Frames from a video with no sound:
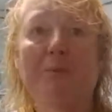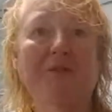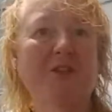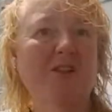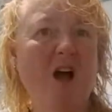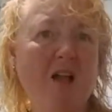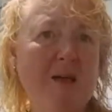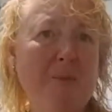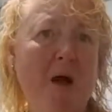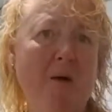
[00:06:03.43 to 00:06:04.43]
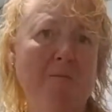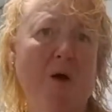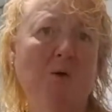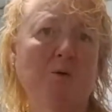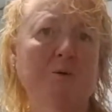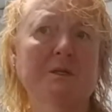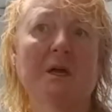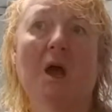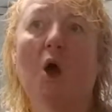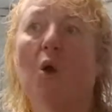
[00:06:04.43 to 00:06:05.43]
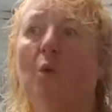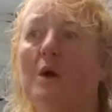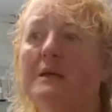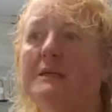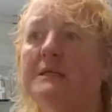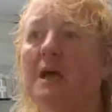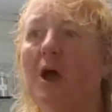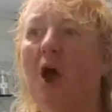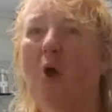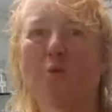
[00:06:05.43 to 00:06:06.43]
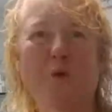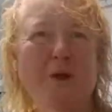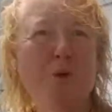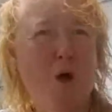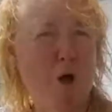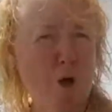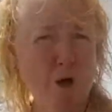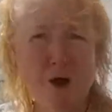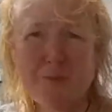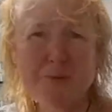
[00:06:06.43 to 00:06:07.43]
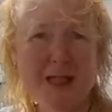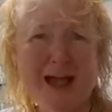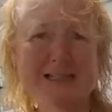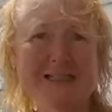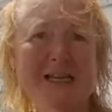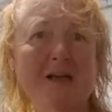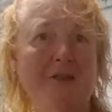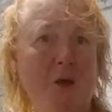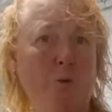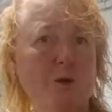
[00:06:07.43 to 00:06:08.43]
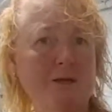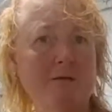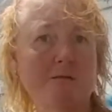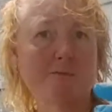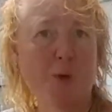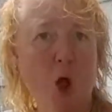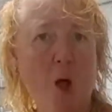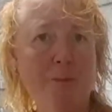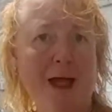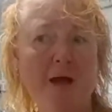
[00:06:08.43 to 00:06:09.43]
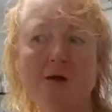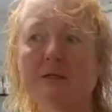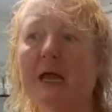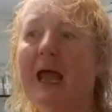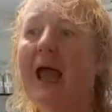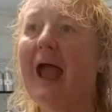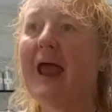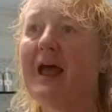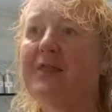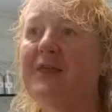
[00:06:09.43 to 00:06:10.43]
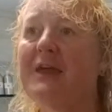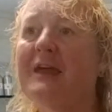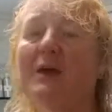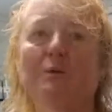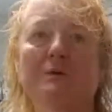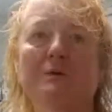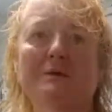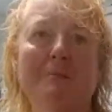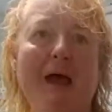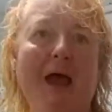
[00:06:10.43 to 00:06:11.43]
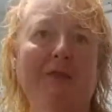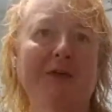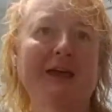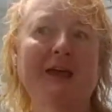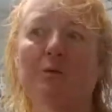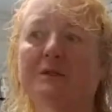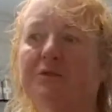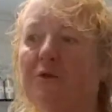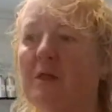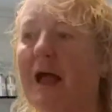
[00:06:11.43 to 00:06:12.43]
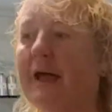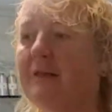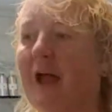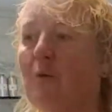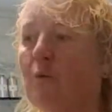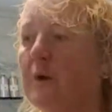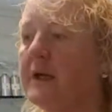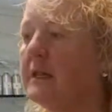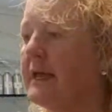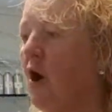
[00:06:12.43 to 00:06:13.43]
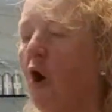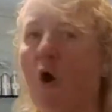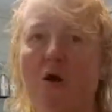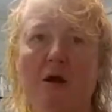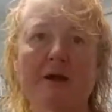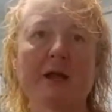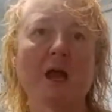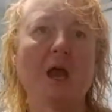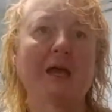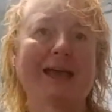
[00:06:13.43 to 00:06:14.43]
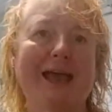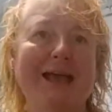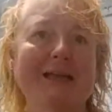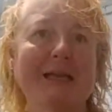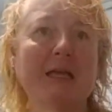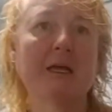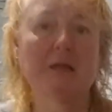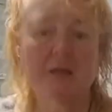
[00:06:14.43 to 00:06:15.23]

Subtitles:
but the lollipop molds was a real hard plastic that wouldn't pop out. And I think it was for like that really hard candy,